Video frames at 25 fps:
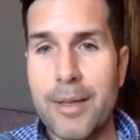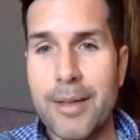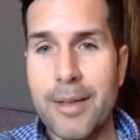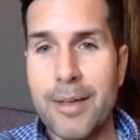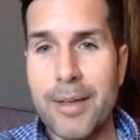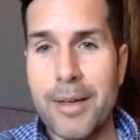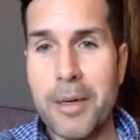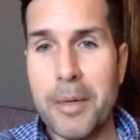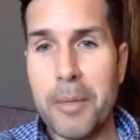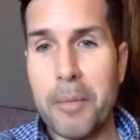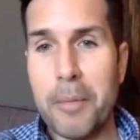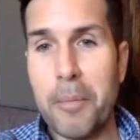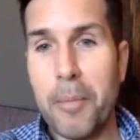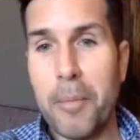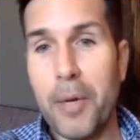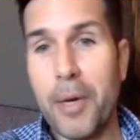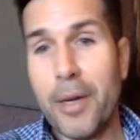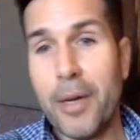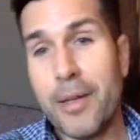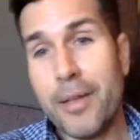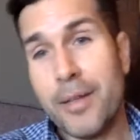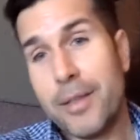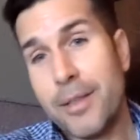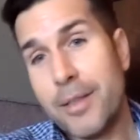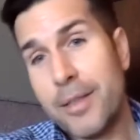
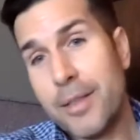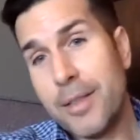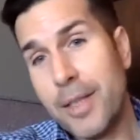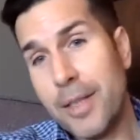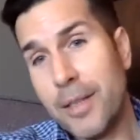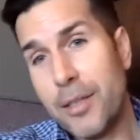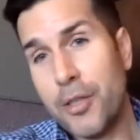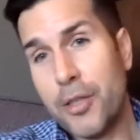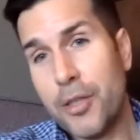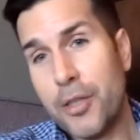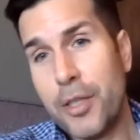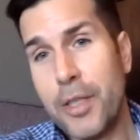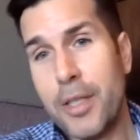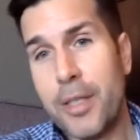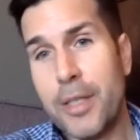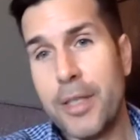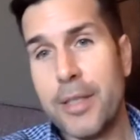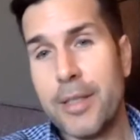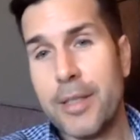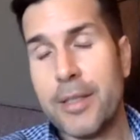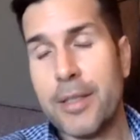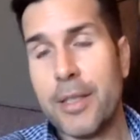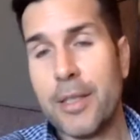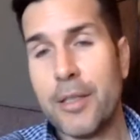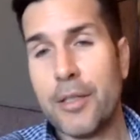But since she
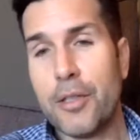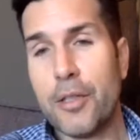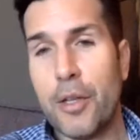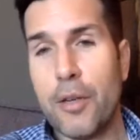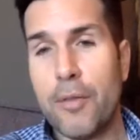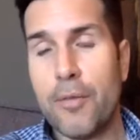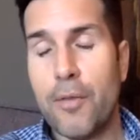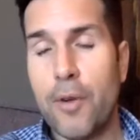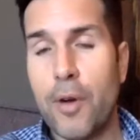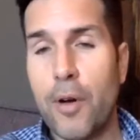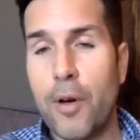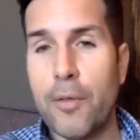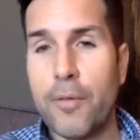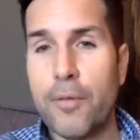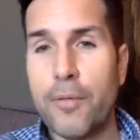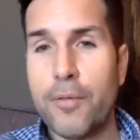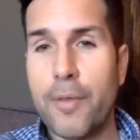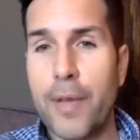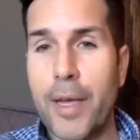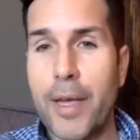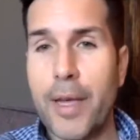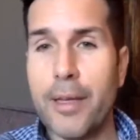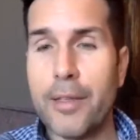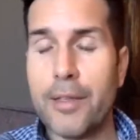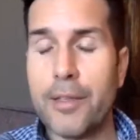is such an involved
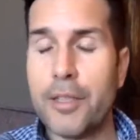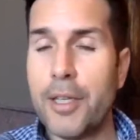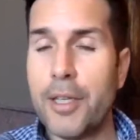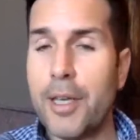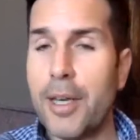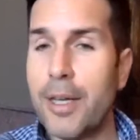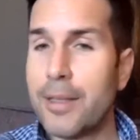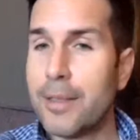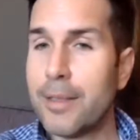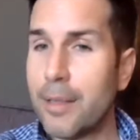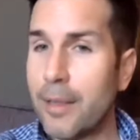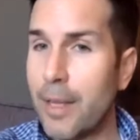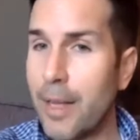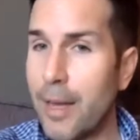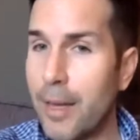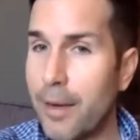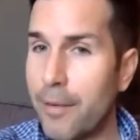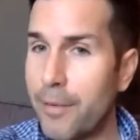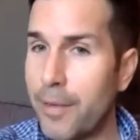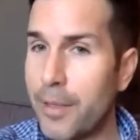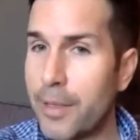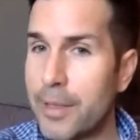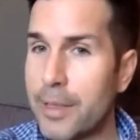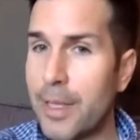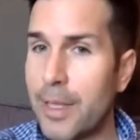fan, she has a lot
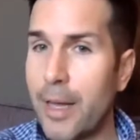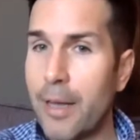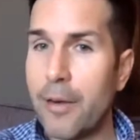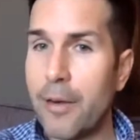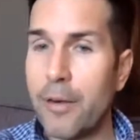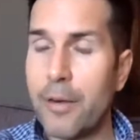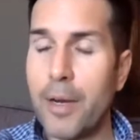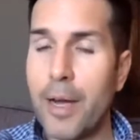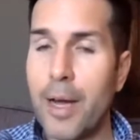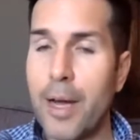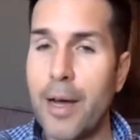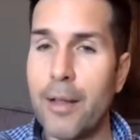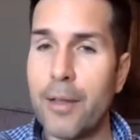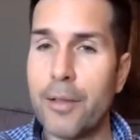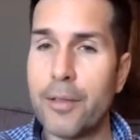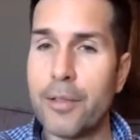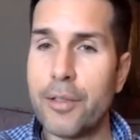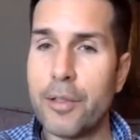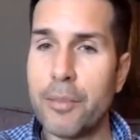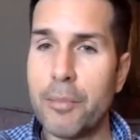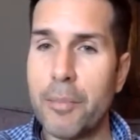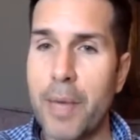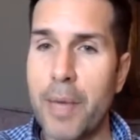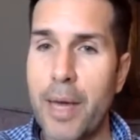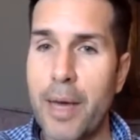of insider knowledge
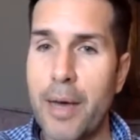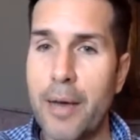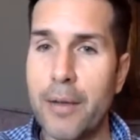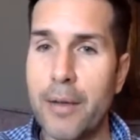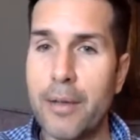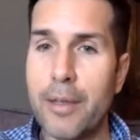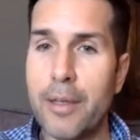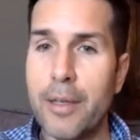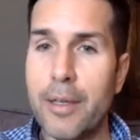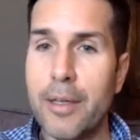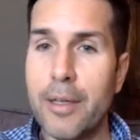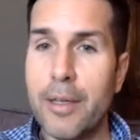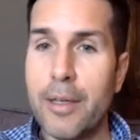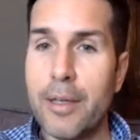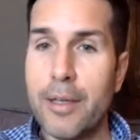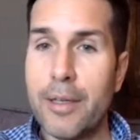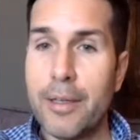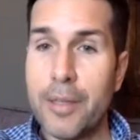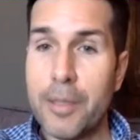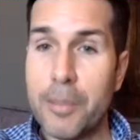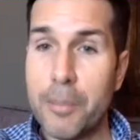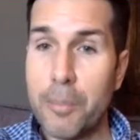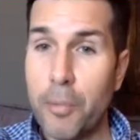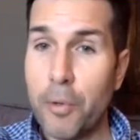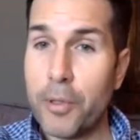about
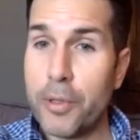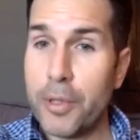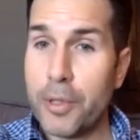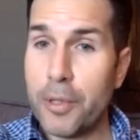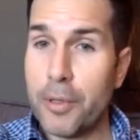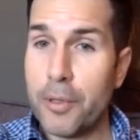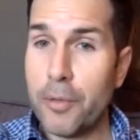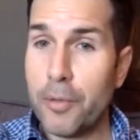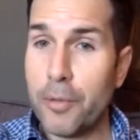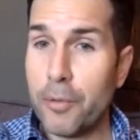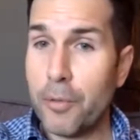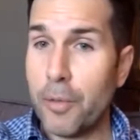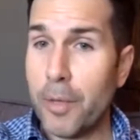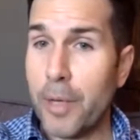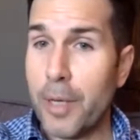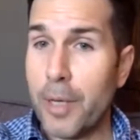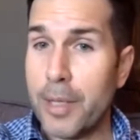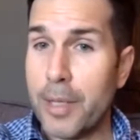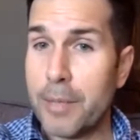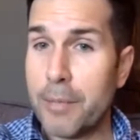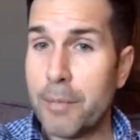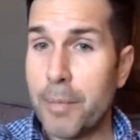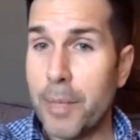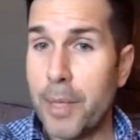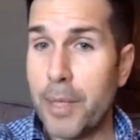this person who has
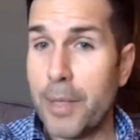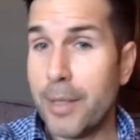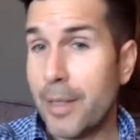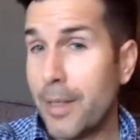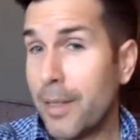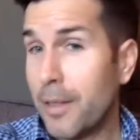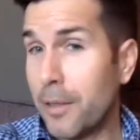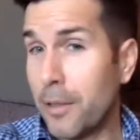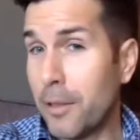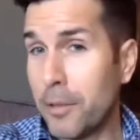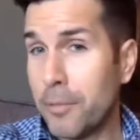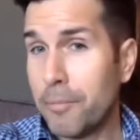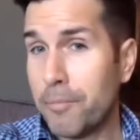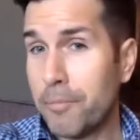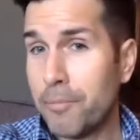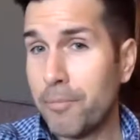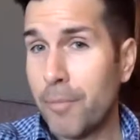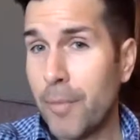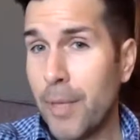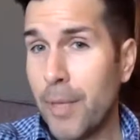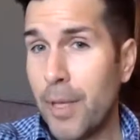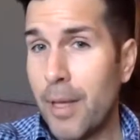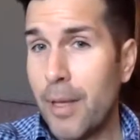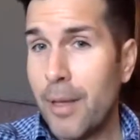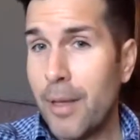been killed.
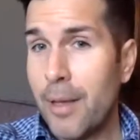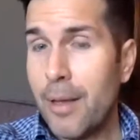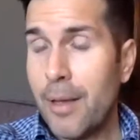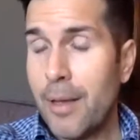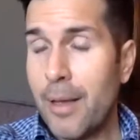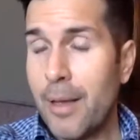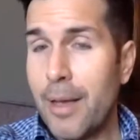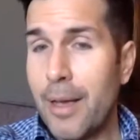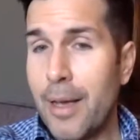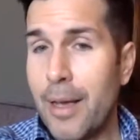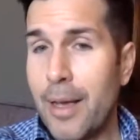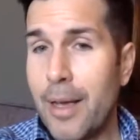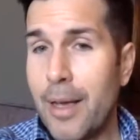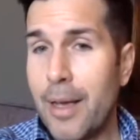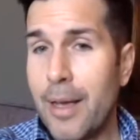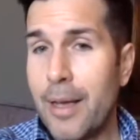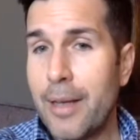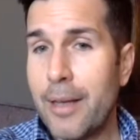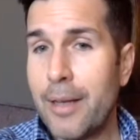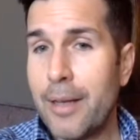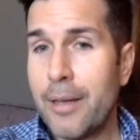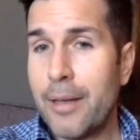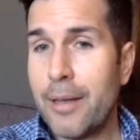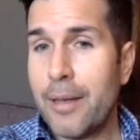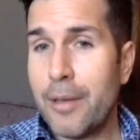
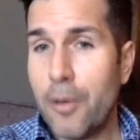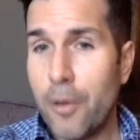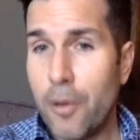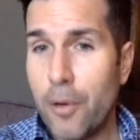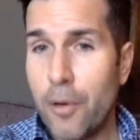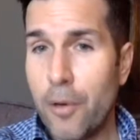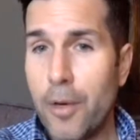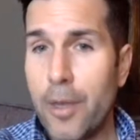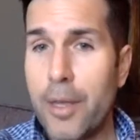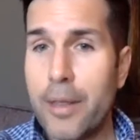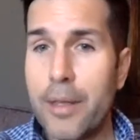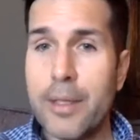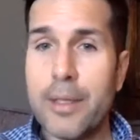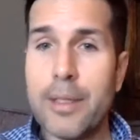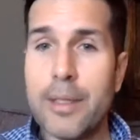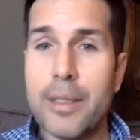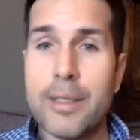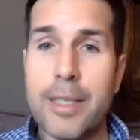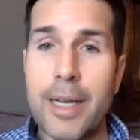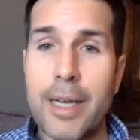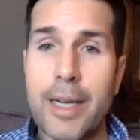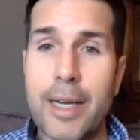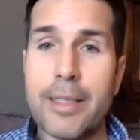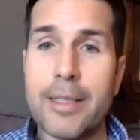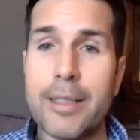And her and the
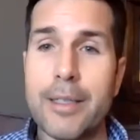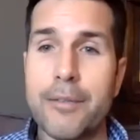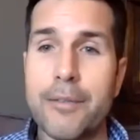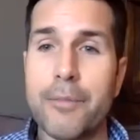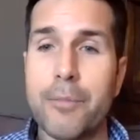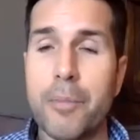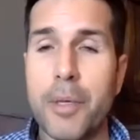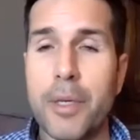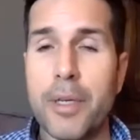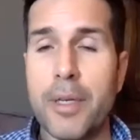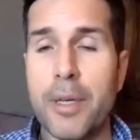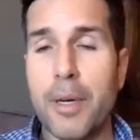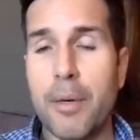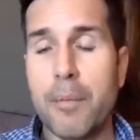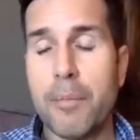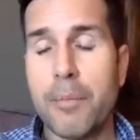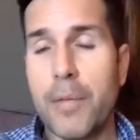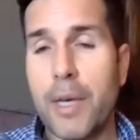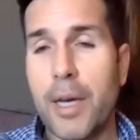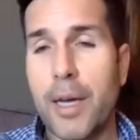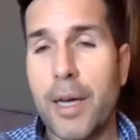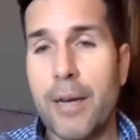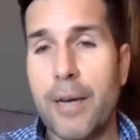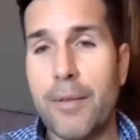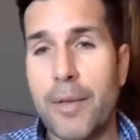detective become
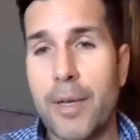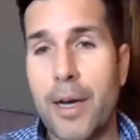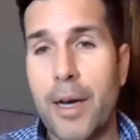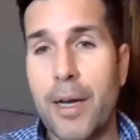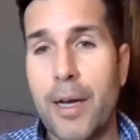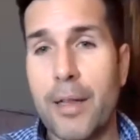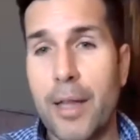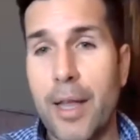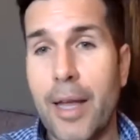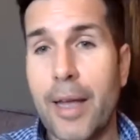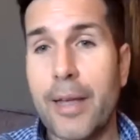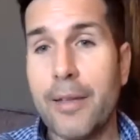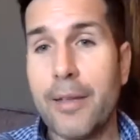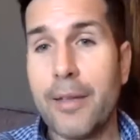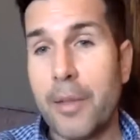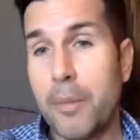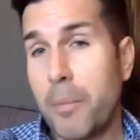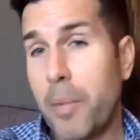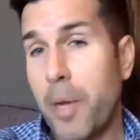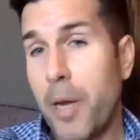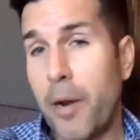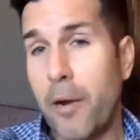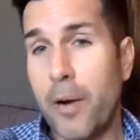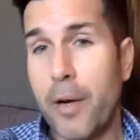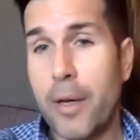kind of an unlikely
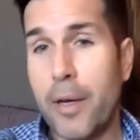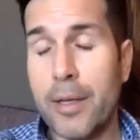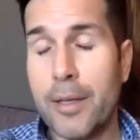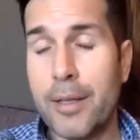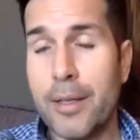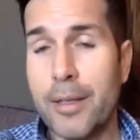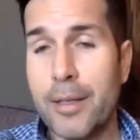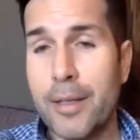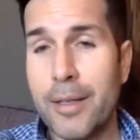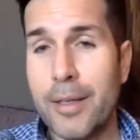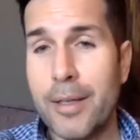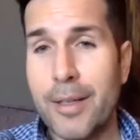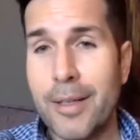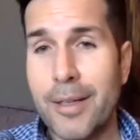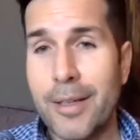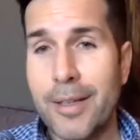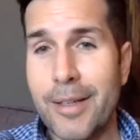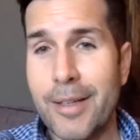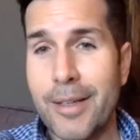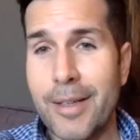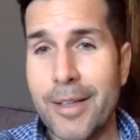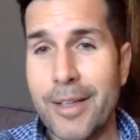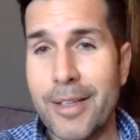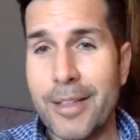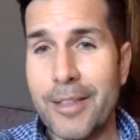pairing
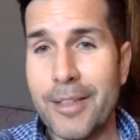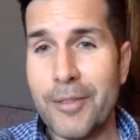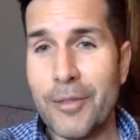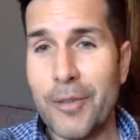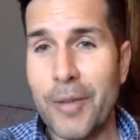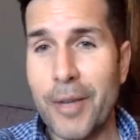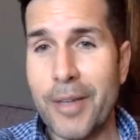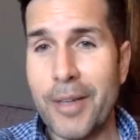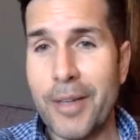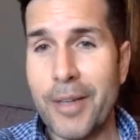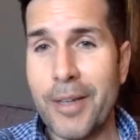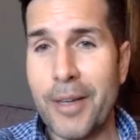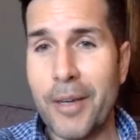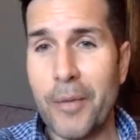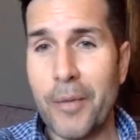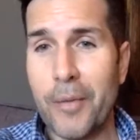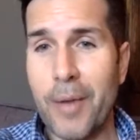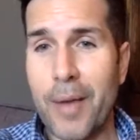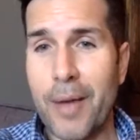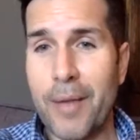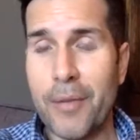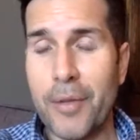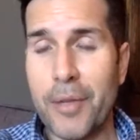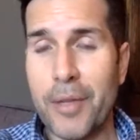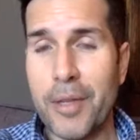in trying to
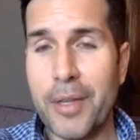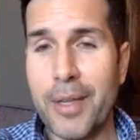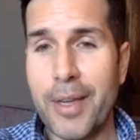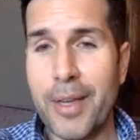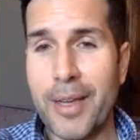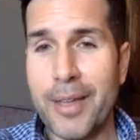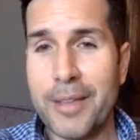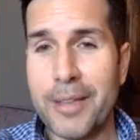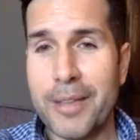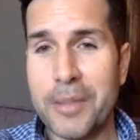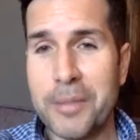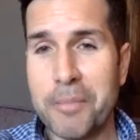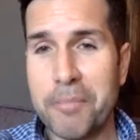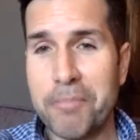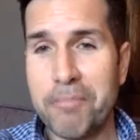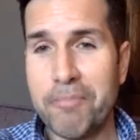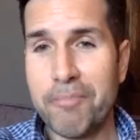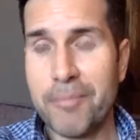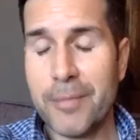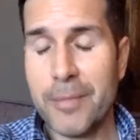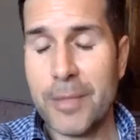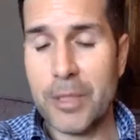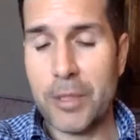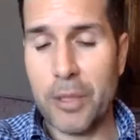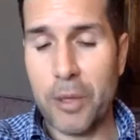unravel the case.
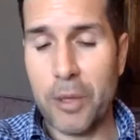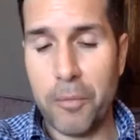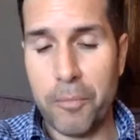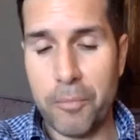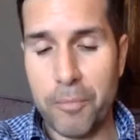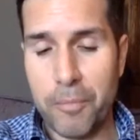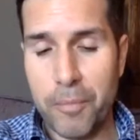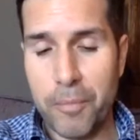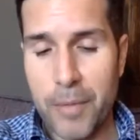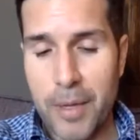So